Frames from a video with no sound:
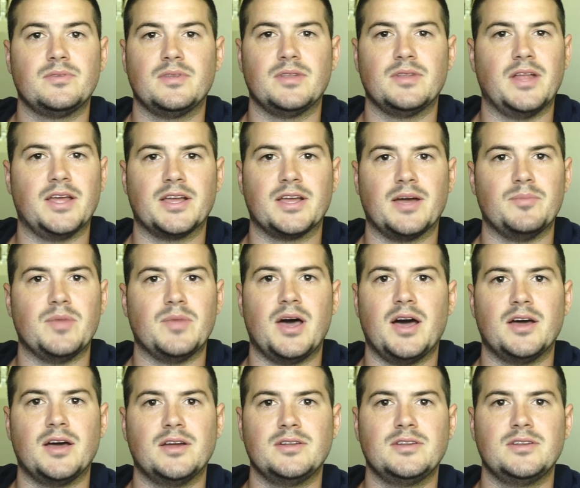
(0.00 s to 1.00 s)
Like I'm
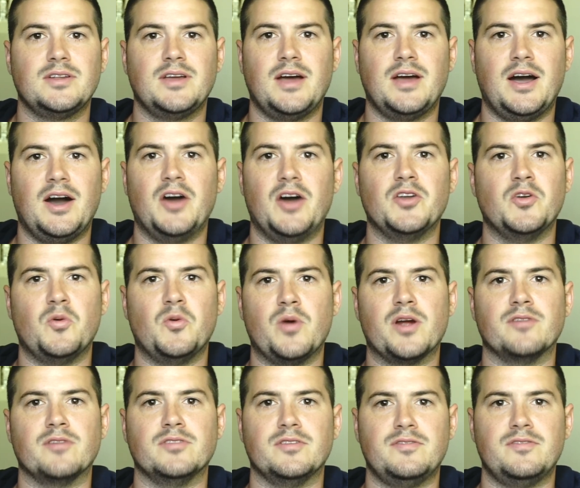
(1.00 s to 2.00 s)
not unaware
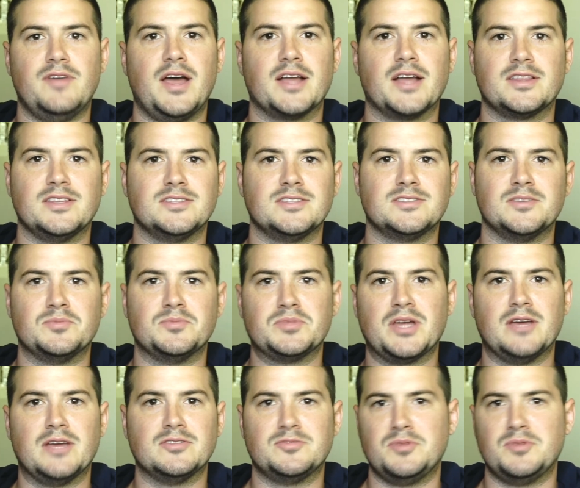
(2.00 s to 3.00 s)
of the fact that
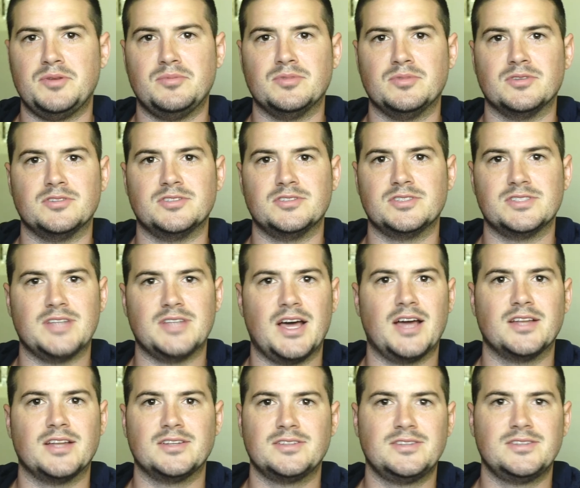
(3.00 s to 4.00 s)
sometimes people are just
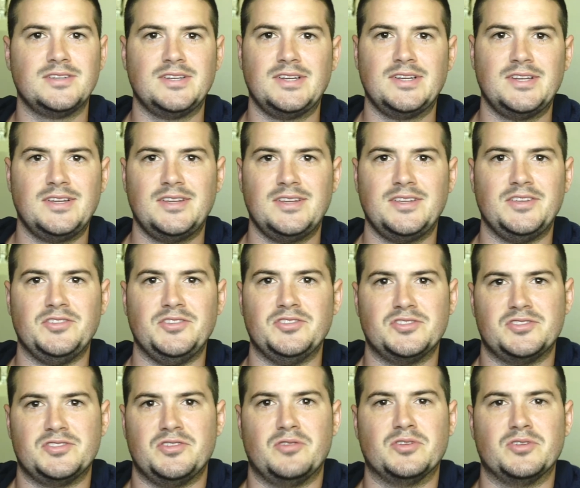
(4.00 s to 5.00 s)
not, you
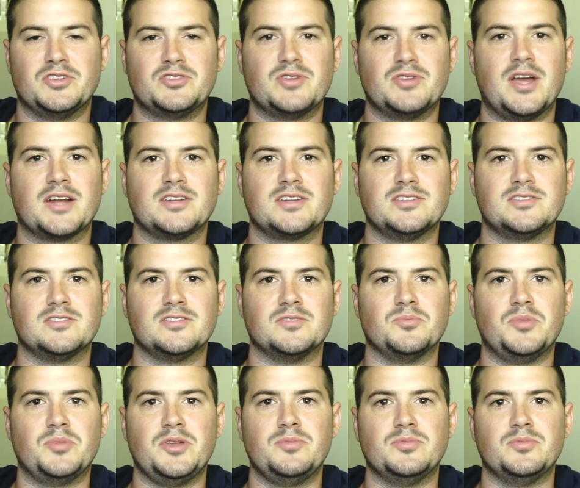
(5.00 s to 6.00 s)
just don't attract to certain
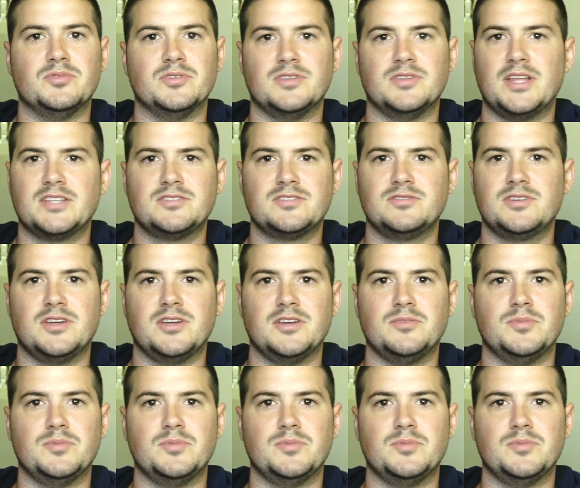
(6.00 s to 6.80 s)
people, and that's okay.